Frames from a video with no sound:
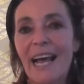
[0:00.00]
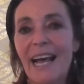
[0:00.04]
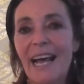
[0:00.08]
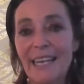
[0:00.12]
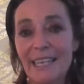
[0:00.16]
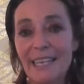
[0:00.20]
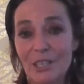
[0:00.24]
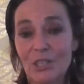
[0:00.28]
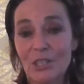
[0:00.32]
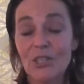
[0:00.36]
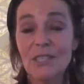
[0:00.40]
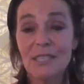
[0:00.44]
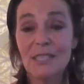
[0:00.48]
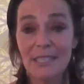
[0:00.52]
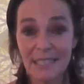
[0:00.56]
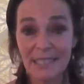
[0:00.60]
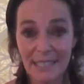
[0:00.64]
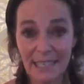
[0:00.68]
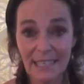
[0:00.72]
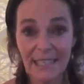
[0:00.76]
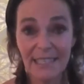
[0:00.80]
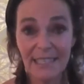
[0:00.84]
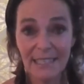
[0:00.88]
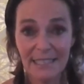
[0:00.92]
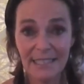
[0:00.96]
I can
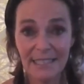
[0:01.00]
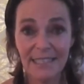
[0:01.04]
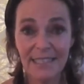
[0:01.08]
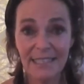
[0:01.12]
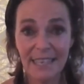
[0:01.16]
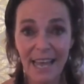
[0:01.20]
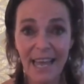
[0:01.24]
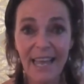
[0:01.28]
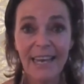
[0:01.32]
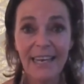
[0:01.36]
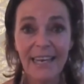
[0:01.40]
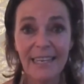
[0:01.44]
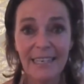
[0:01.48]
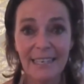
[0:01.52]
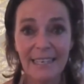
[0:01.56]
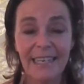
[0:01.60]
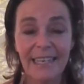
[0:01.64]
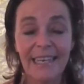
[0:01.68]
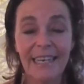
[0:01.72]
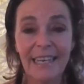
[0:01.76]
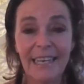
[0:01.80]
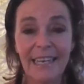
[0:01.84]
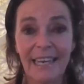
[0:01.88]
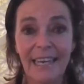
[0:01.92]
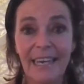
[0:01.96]
just sit
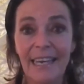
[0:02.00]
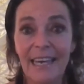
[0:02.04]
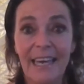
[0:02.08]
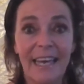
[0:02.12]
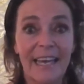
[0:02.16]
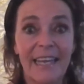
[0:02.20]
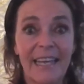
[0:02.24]
silently